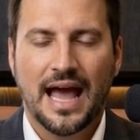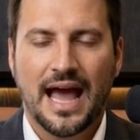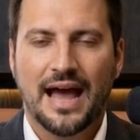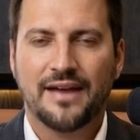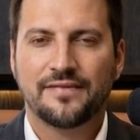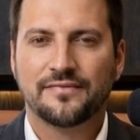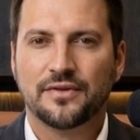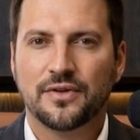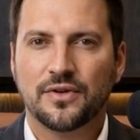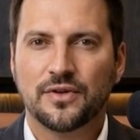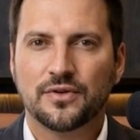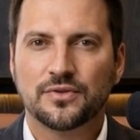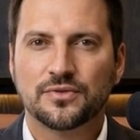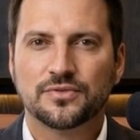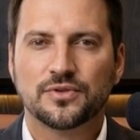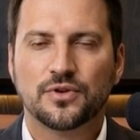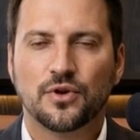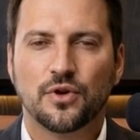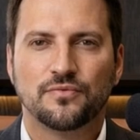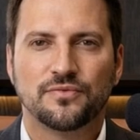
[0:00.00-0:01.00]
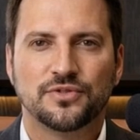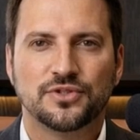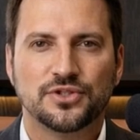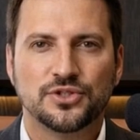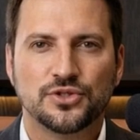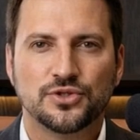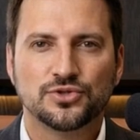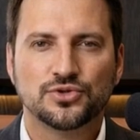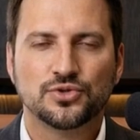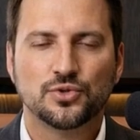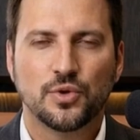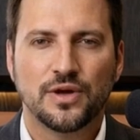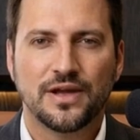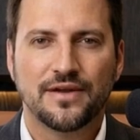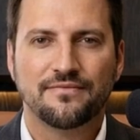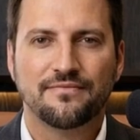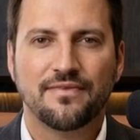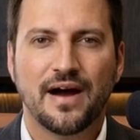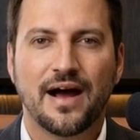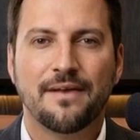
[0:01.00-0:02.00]
I've closed over
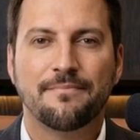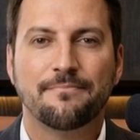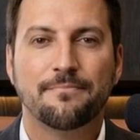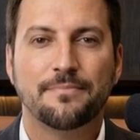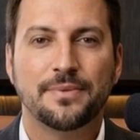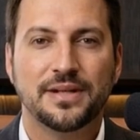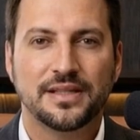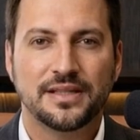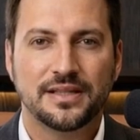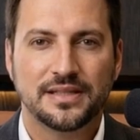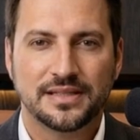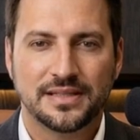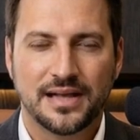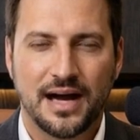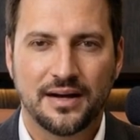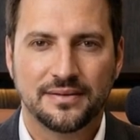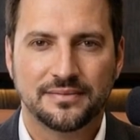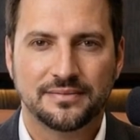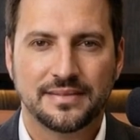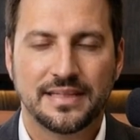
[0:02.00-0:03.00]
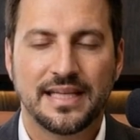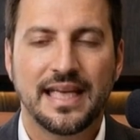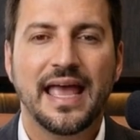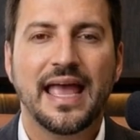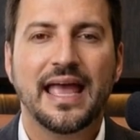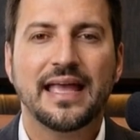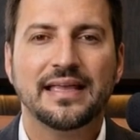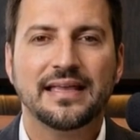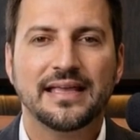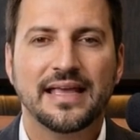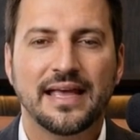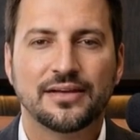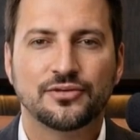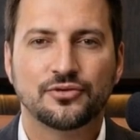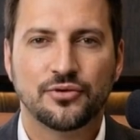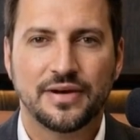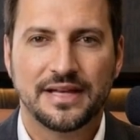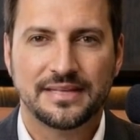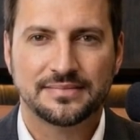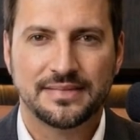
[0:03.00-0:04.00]
$225 billion in NNN
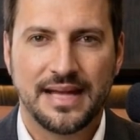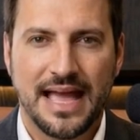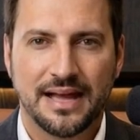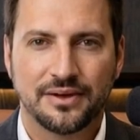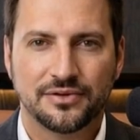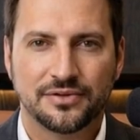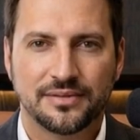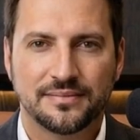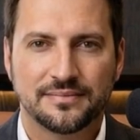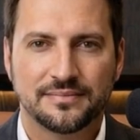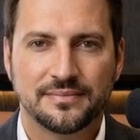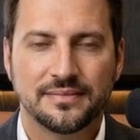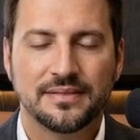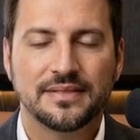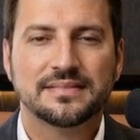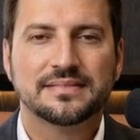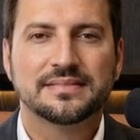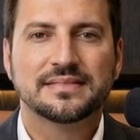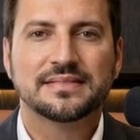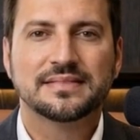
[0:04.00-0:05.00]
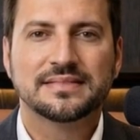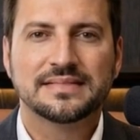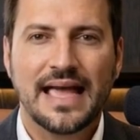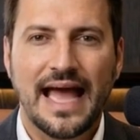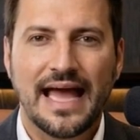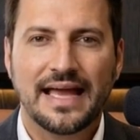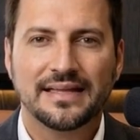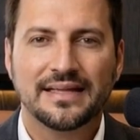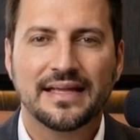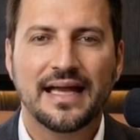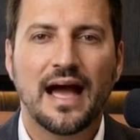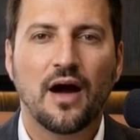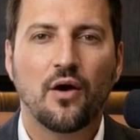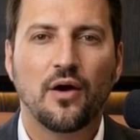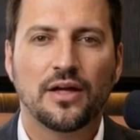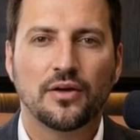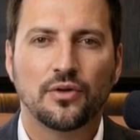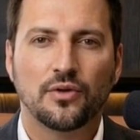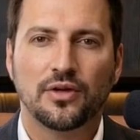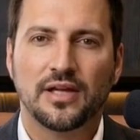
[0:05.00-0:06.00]
transactions. This is exactly how
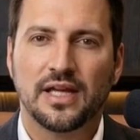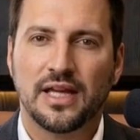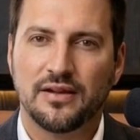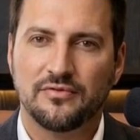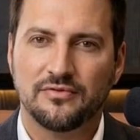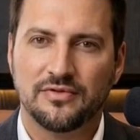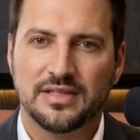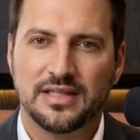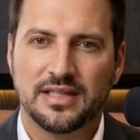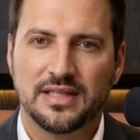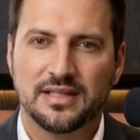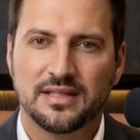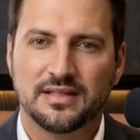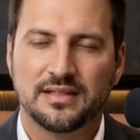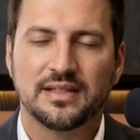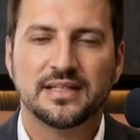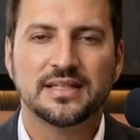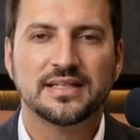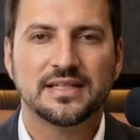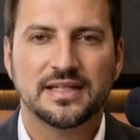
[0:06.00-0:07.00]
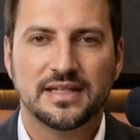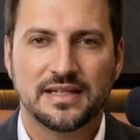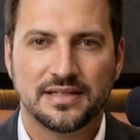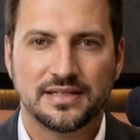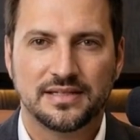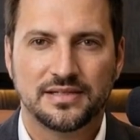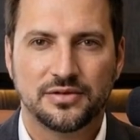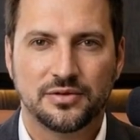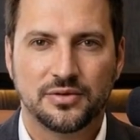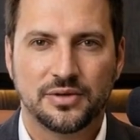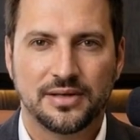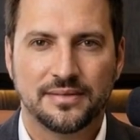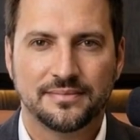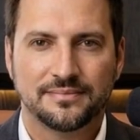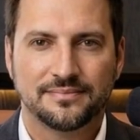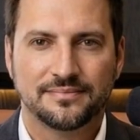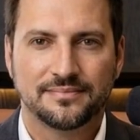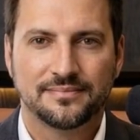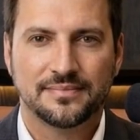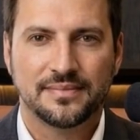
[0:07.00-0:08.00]
I look at every deal. Let's get into it.
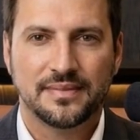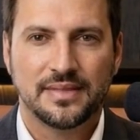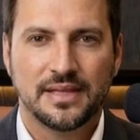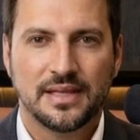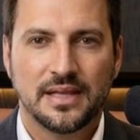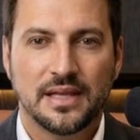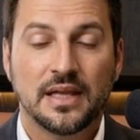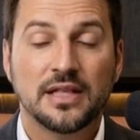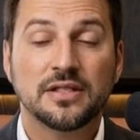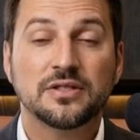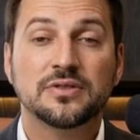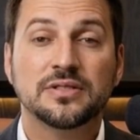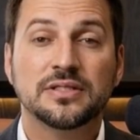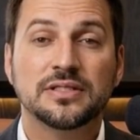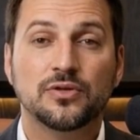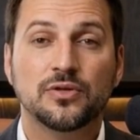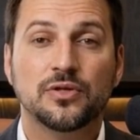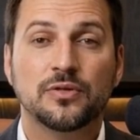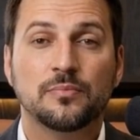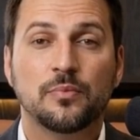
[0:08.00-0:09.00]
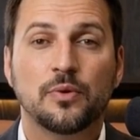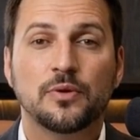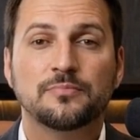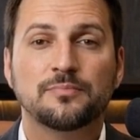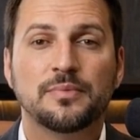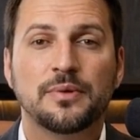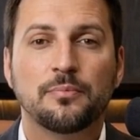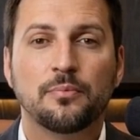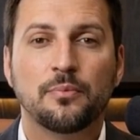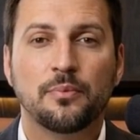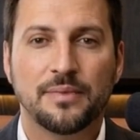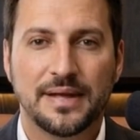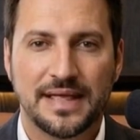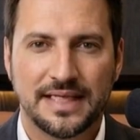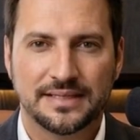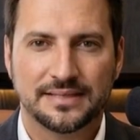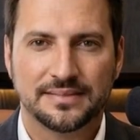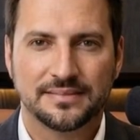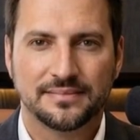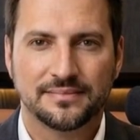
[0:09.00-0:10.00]
Here's the truth most people
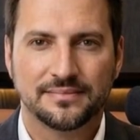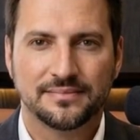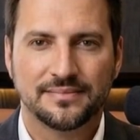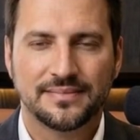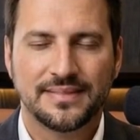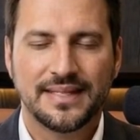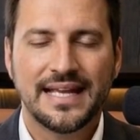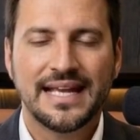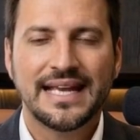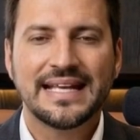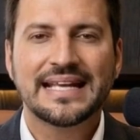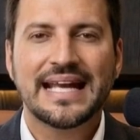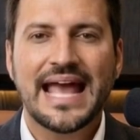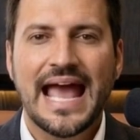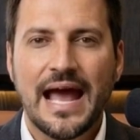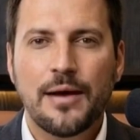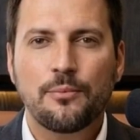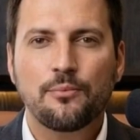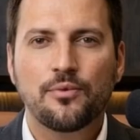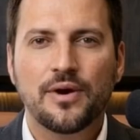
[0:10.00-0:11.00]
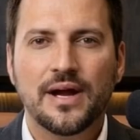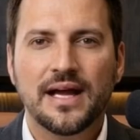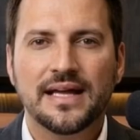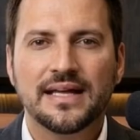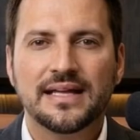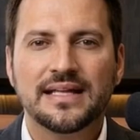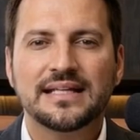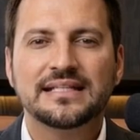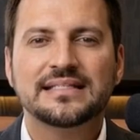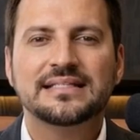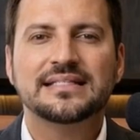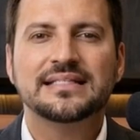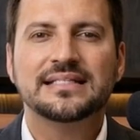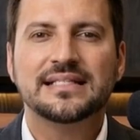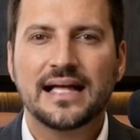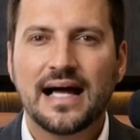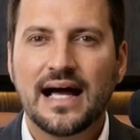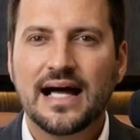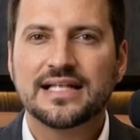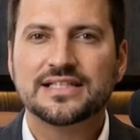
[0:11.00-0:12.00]
miss. Cap rate is
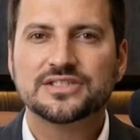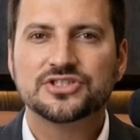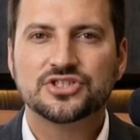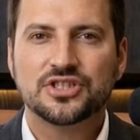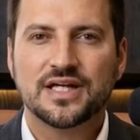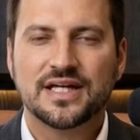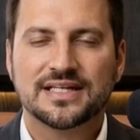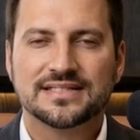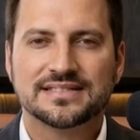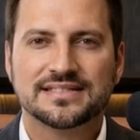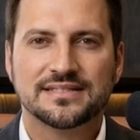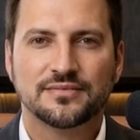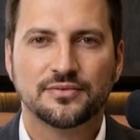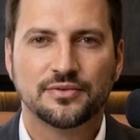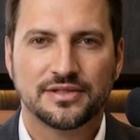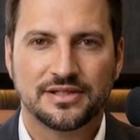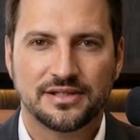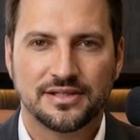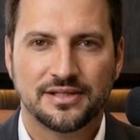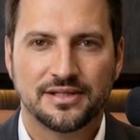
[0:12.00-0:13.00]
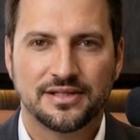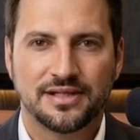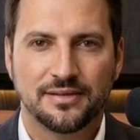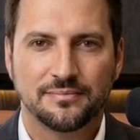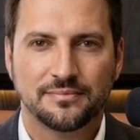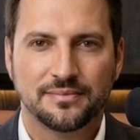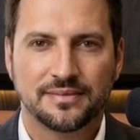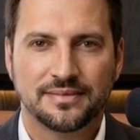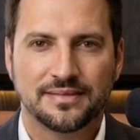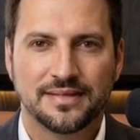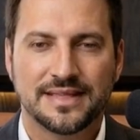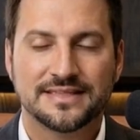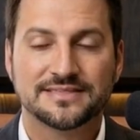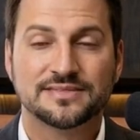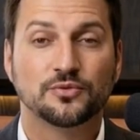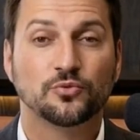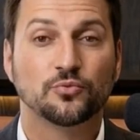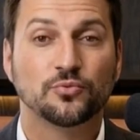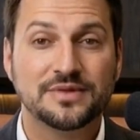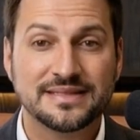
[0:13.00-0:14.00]
not just a return number. It's
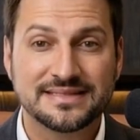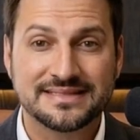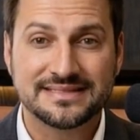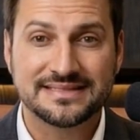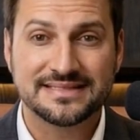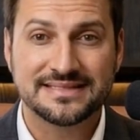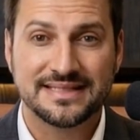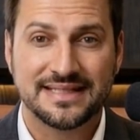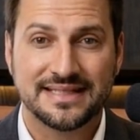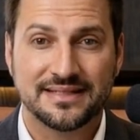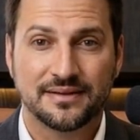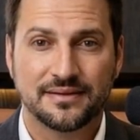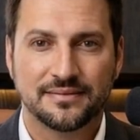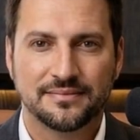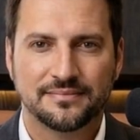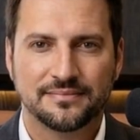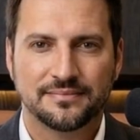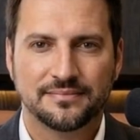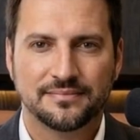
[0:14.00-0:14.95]
a risk signal.